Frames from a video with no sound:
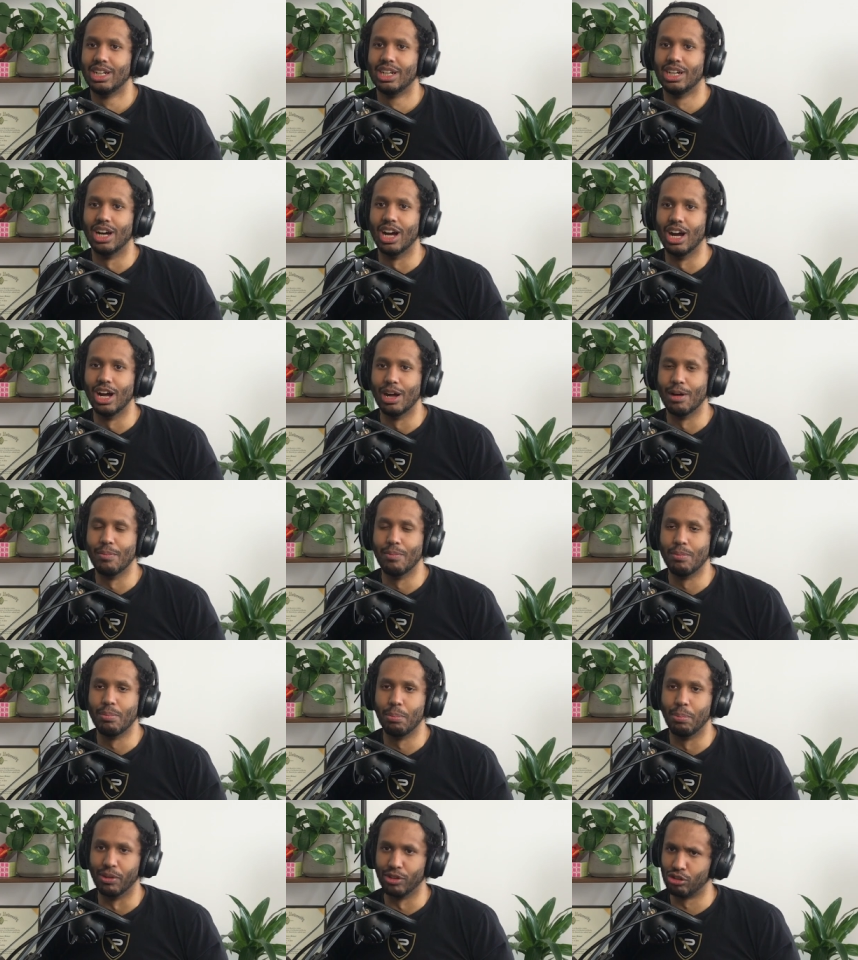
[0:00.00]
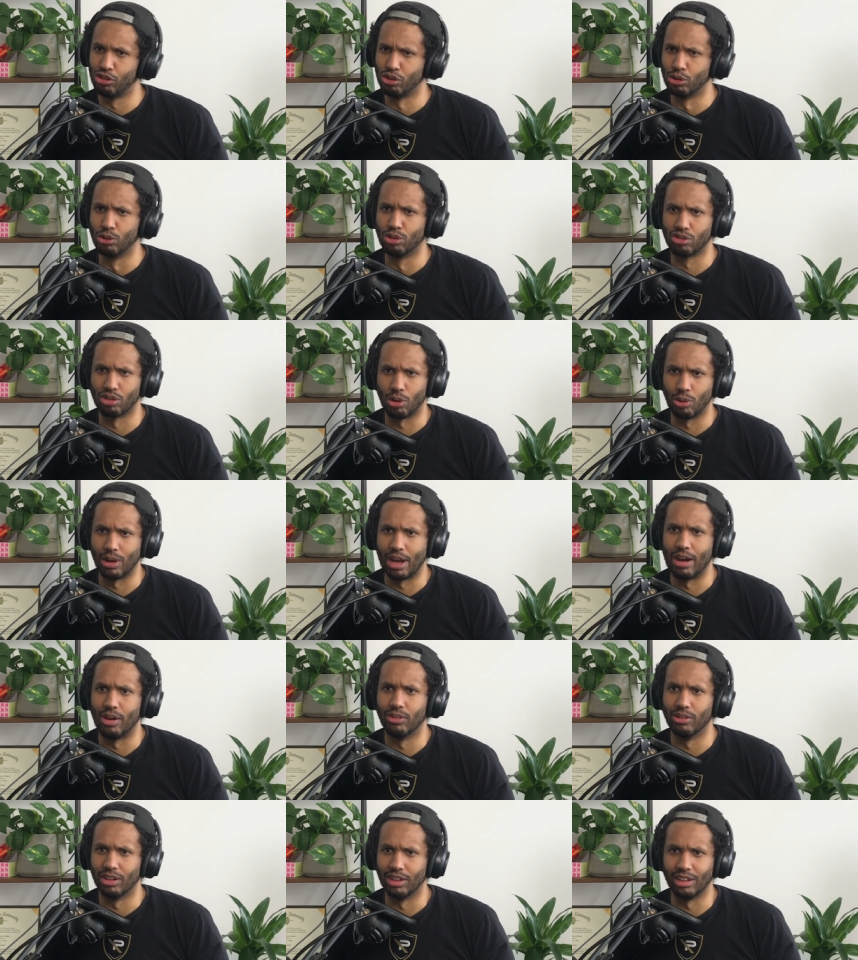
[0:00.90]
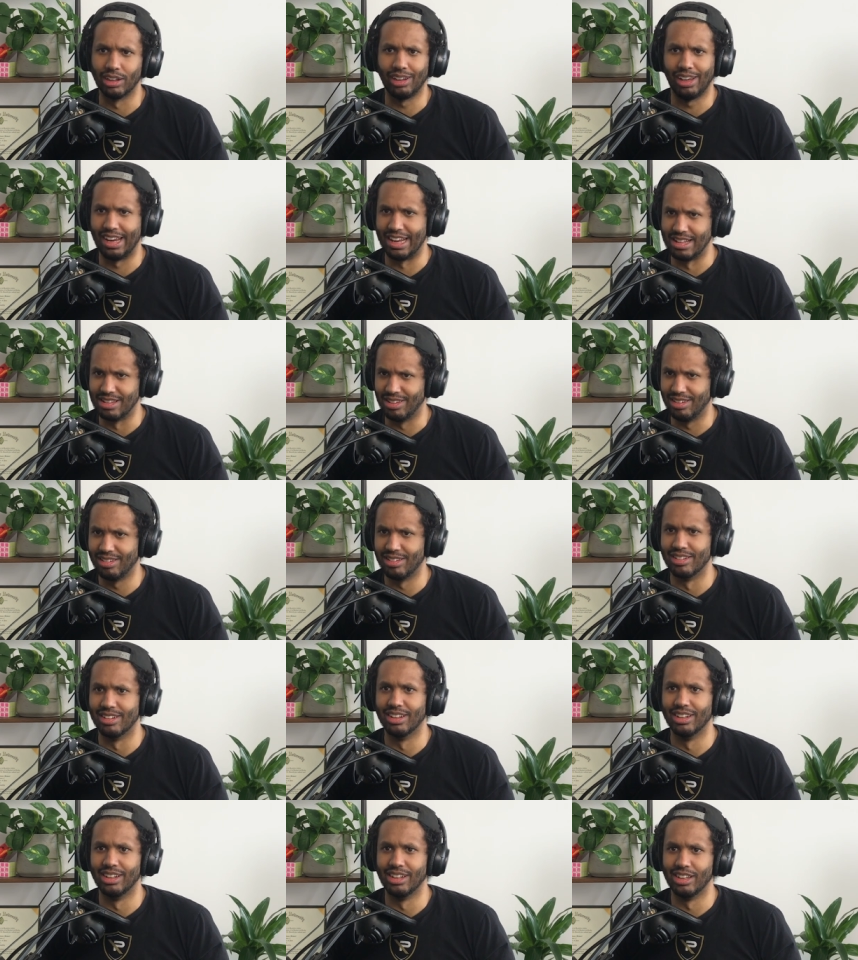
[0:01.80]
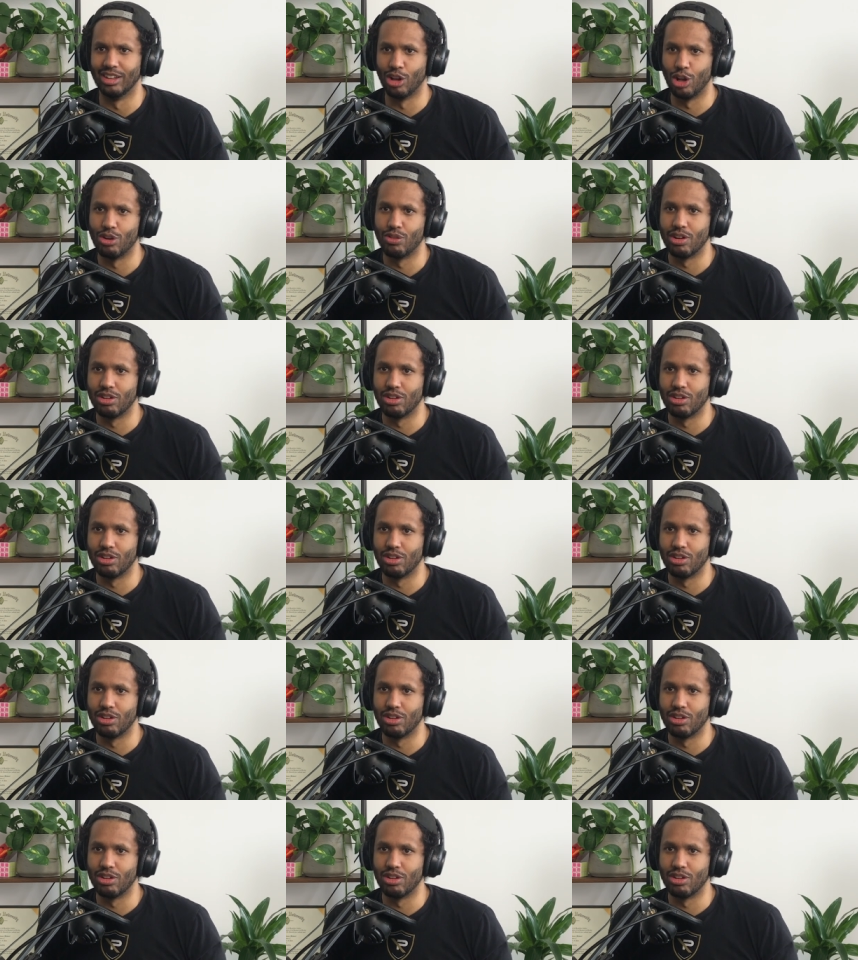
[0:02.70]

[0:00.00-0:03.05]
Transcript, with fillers: Um, but the shoes sold out like instantly. The only